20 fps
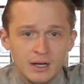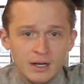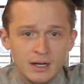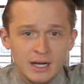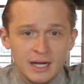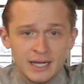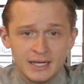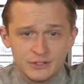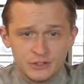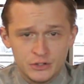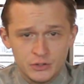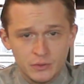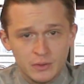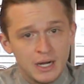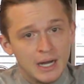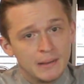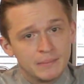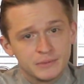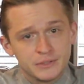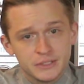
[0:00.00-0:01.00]
I had two
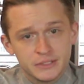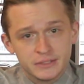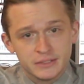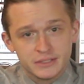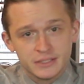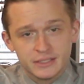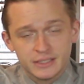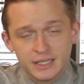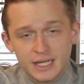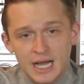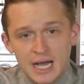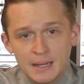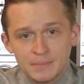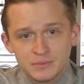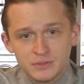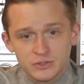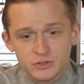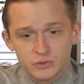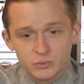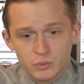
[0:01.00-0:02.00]
options, and the
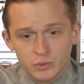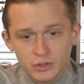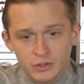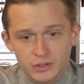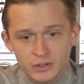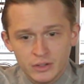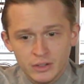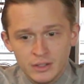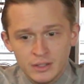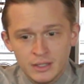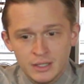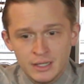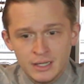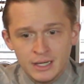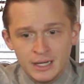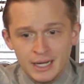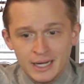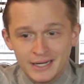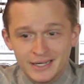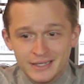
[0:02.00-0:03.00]
options were
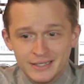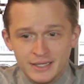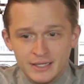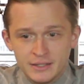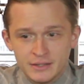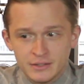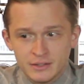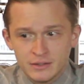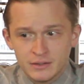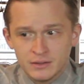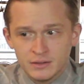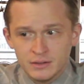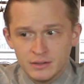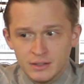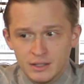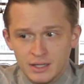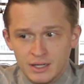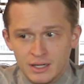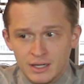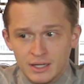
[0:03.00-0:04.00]
I could
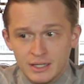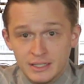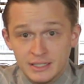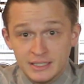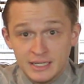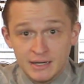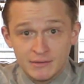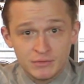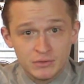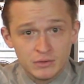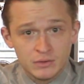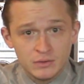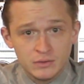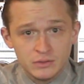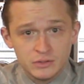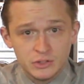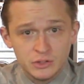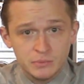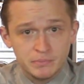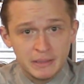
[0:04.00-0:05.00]
either never
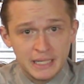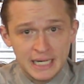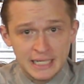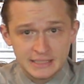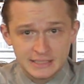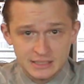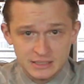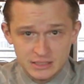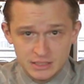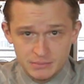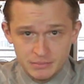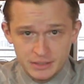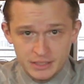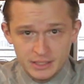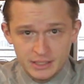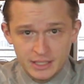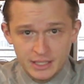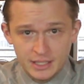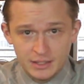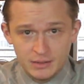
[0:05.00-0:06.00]
do bangs on somebody
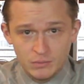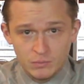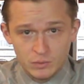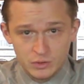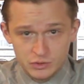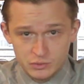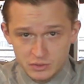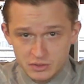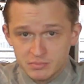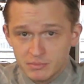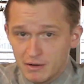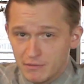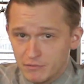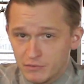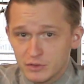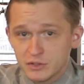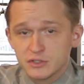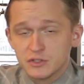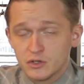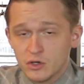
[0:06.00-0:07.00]
again, which was my
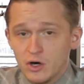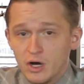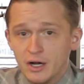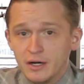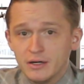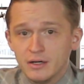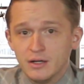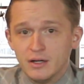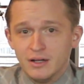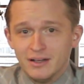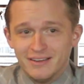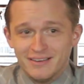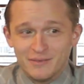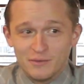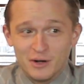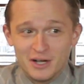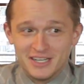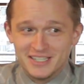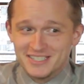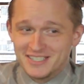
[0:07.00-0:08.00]
first thought,
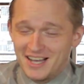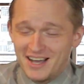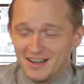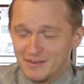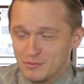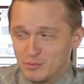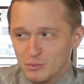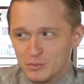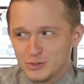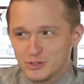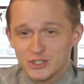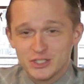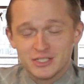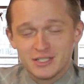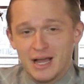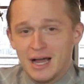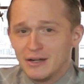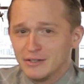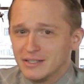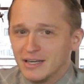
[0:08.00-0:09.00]
was
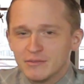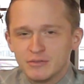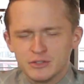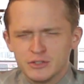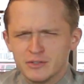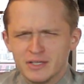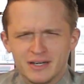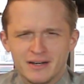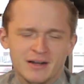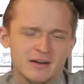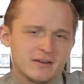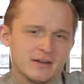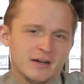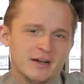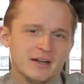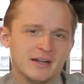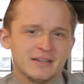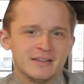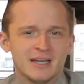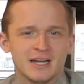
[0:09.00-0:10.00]
I'll never do that
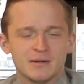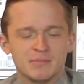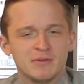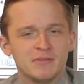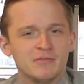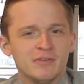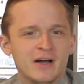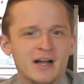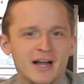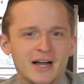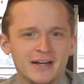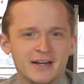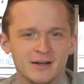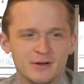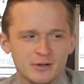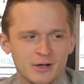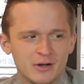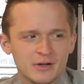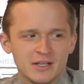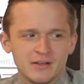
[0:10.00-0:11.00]
haircut, and that'll be fine.
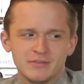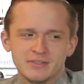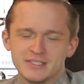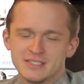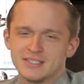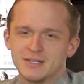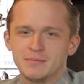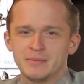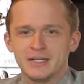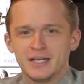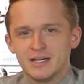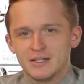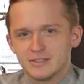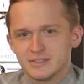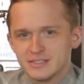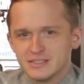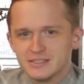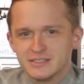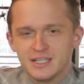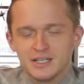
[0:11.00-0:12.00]
I'll give it to somebody
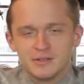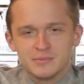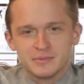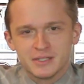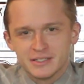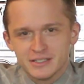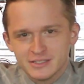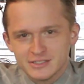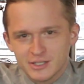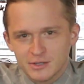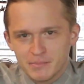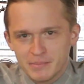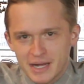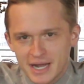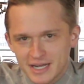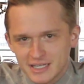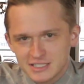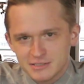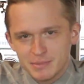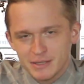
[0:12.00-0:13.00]
else and tell them that it's our
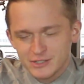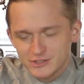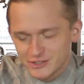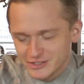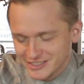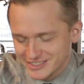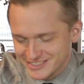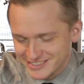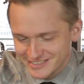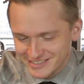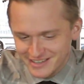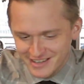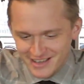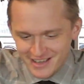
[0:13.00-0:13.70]
bang specialist,